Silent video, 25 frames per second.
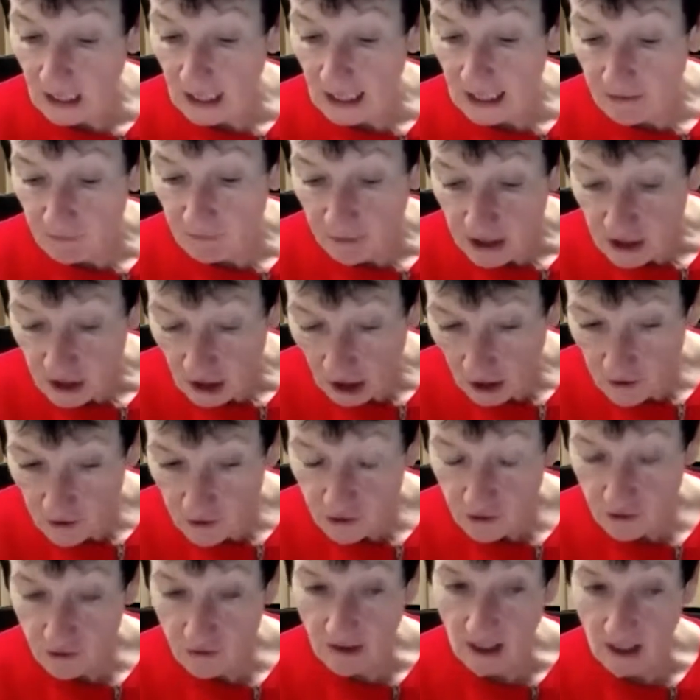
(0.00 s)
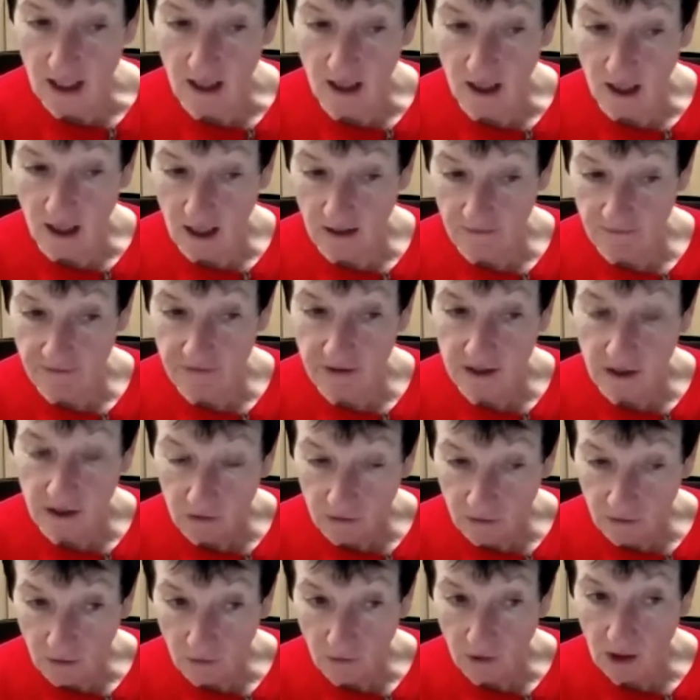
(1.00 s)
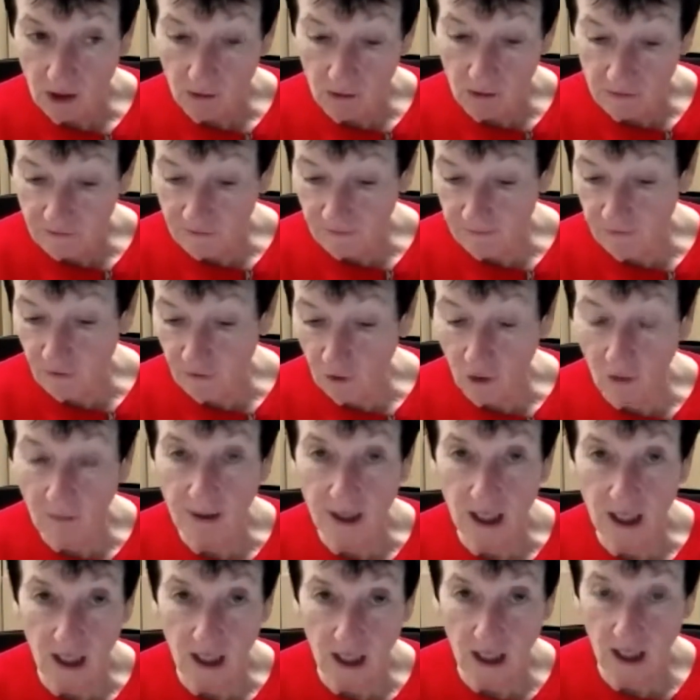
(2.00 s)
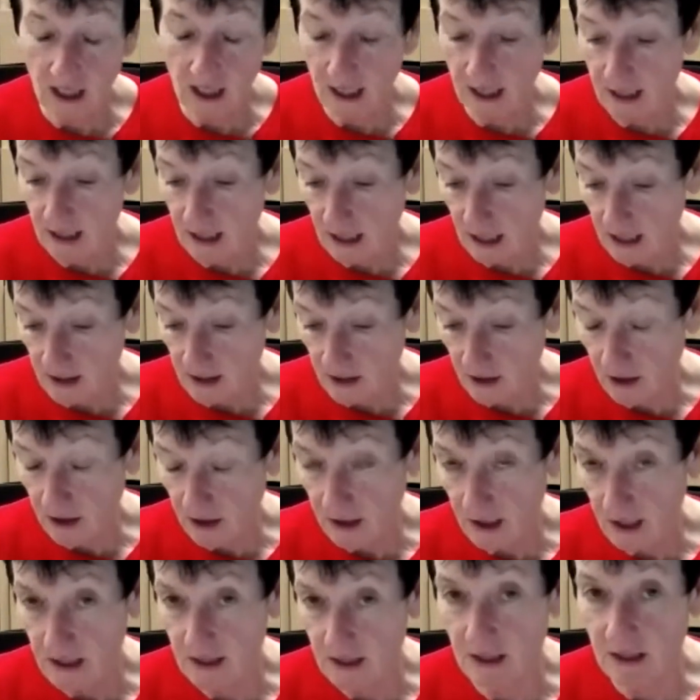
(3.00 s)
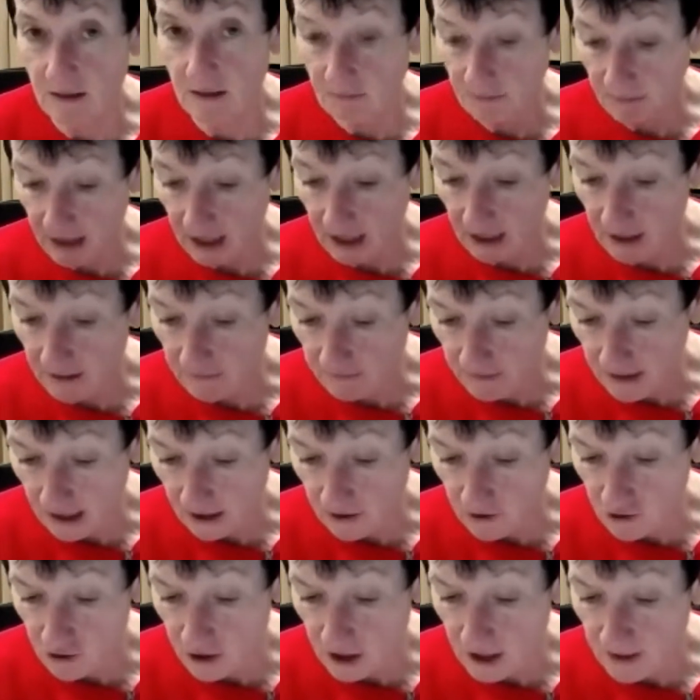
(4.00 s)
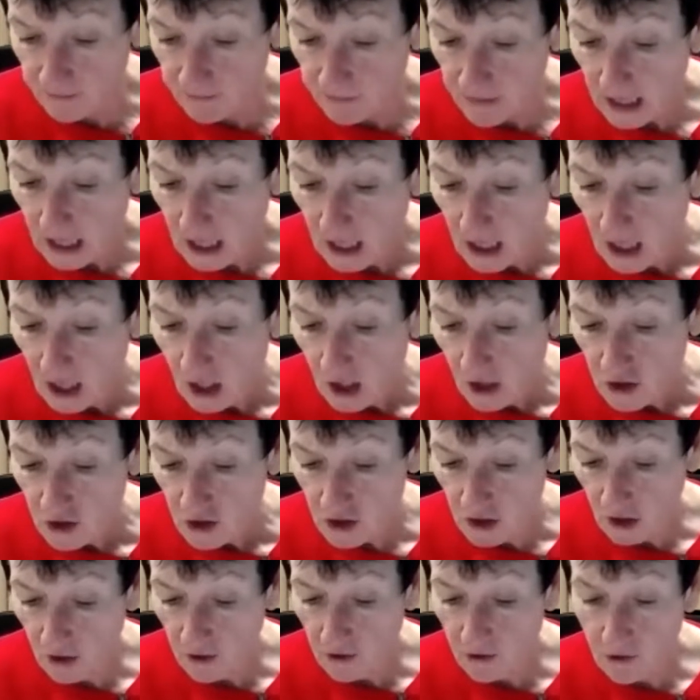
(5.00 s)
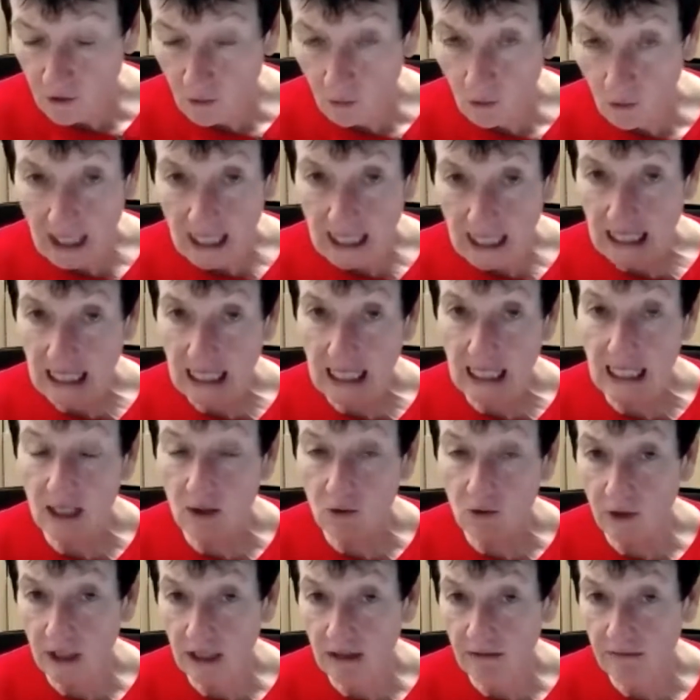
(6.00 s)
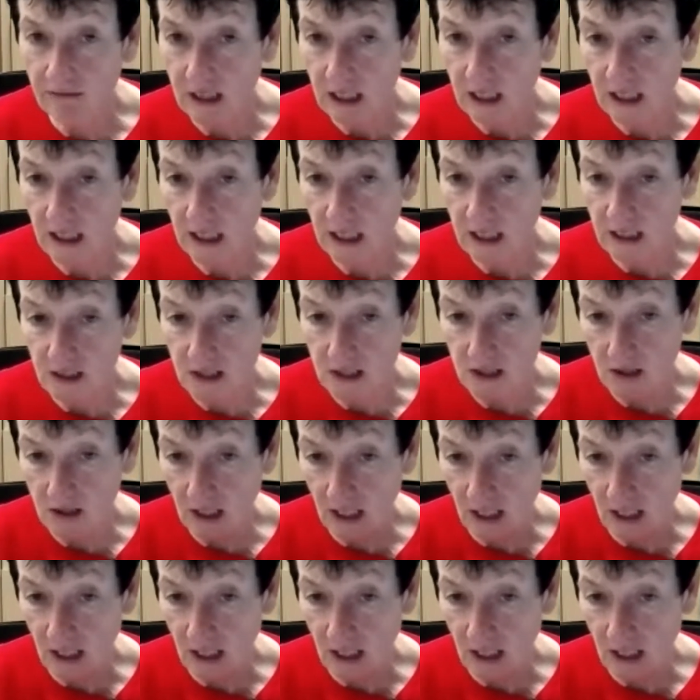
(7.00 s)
If we don't do that, I feel that we will fall behind as a competitive country. So the way ahead, we think, is